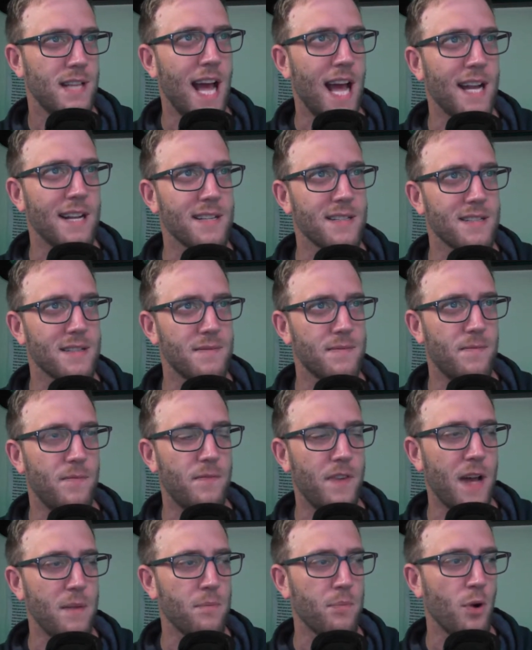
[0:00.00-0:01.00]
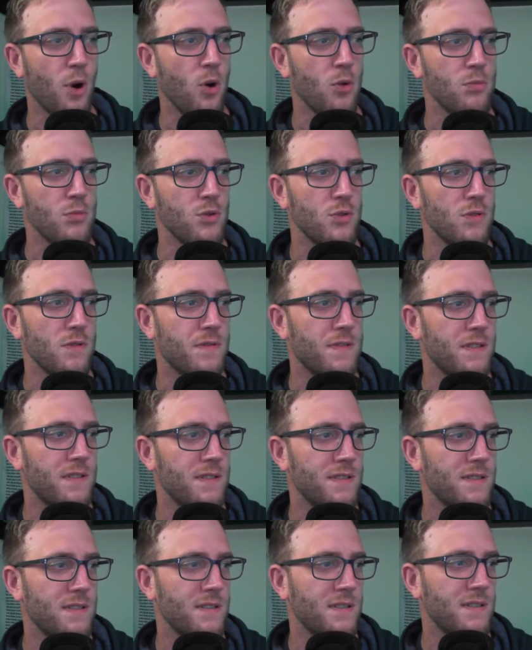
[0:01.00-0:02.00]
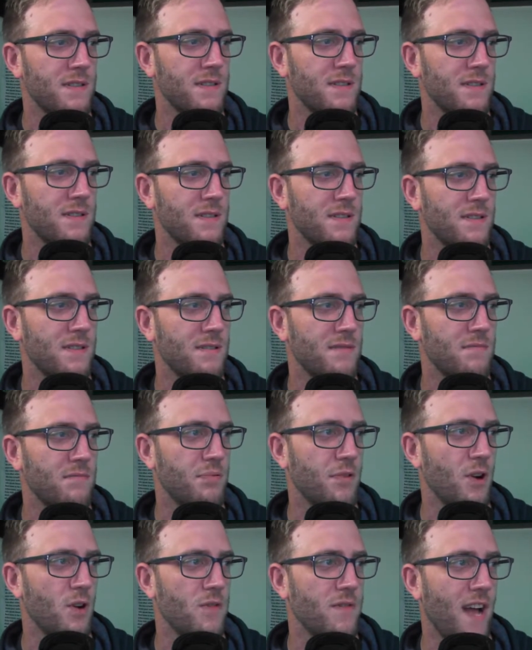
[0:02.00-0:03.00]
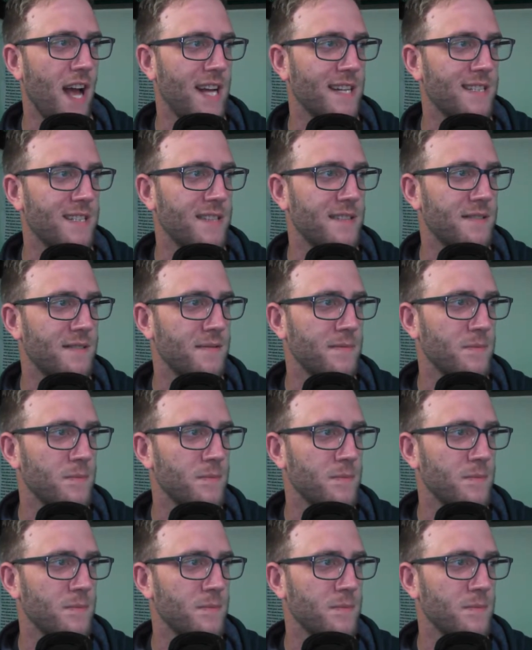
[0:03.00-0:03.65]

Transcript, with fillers: that is vet bro move. Bro vet.